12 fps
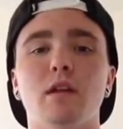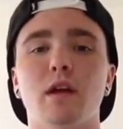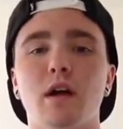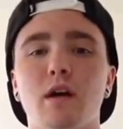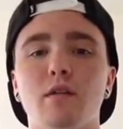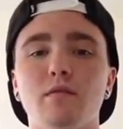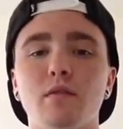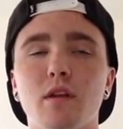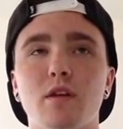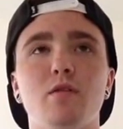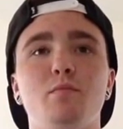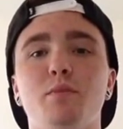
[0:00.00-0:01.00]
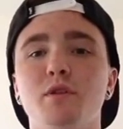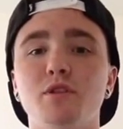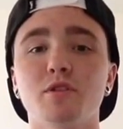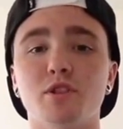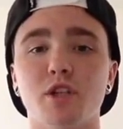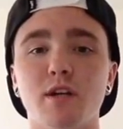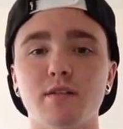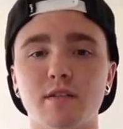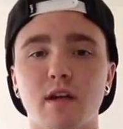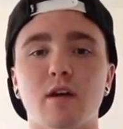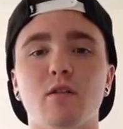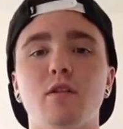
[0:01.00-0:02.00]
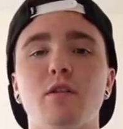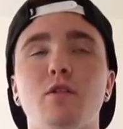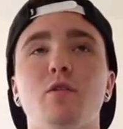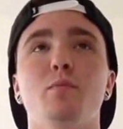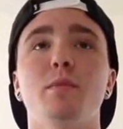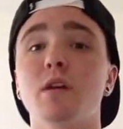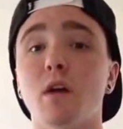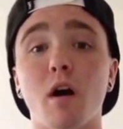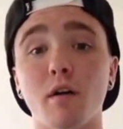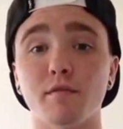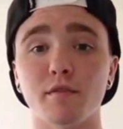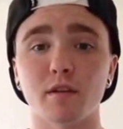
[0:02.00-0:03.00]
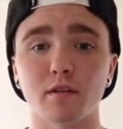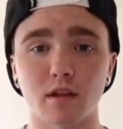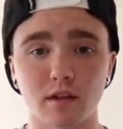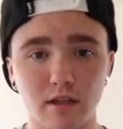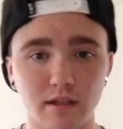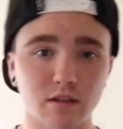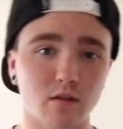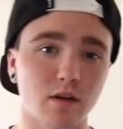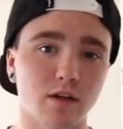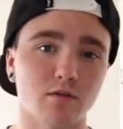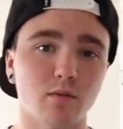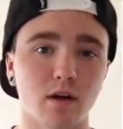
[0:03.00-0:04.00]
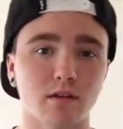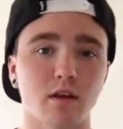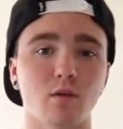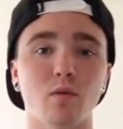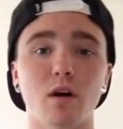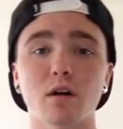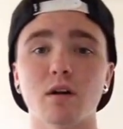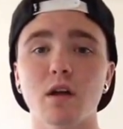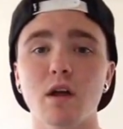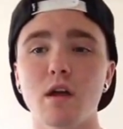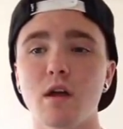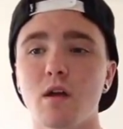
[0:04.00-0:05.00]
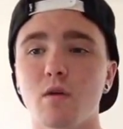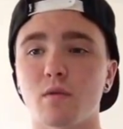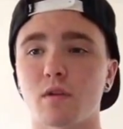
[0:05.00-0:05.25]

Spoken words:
have, like, put your chest out, you know, be confident, like, that's how guys walk, they walk with